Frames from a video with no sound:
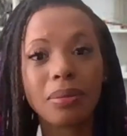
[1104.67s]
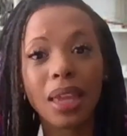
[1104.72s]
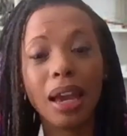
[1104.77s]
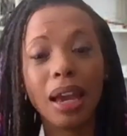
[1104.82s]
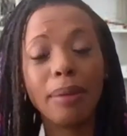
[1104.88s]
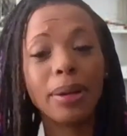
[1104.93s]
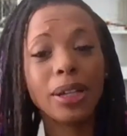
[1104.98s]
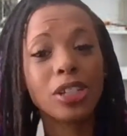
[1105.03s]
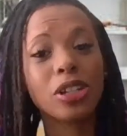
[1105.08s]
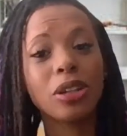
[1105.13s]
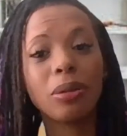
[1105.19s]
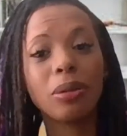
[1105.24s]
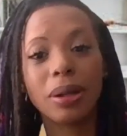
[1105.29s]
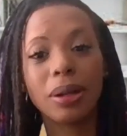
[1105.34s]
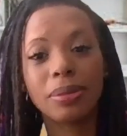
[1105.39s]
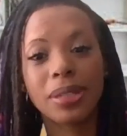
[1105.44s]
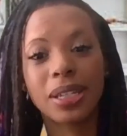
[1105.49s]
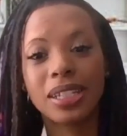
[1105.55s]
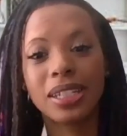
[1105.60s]
I'm actually a
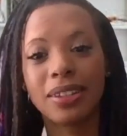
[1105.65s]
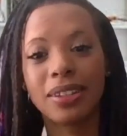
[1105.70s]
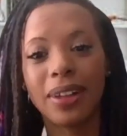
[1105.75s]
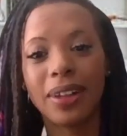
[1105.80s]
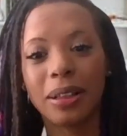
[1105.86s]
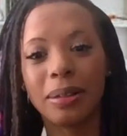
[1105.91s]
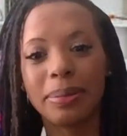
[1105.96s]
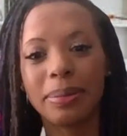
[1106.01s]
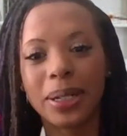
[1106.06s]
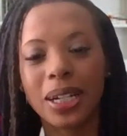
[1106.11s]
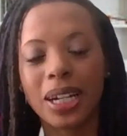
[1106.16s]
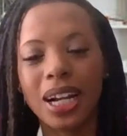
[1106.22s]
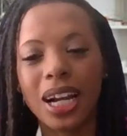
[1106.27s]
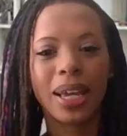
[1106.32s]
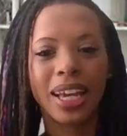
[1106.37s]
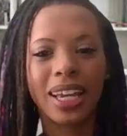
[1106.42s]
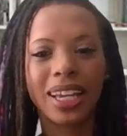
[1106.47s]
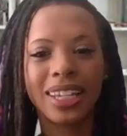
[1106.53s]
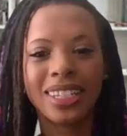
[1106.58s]
website developer.
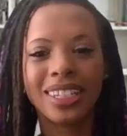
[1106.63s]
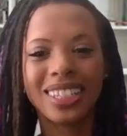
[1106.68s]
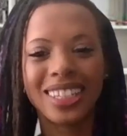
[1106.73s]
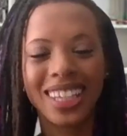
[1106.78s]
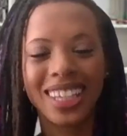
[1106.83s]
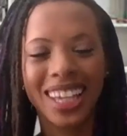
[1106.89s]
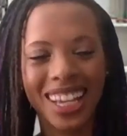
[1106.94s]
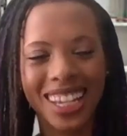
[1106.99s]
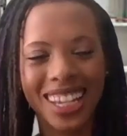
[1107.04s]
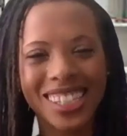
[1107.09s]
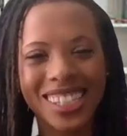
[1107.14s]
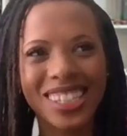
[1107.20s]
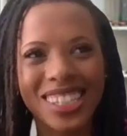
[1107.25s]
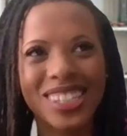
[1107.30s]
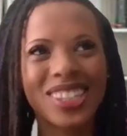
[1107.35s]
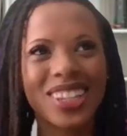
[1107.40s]
And yes,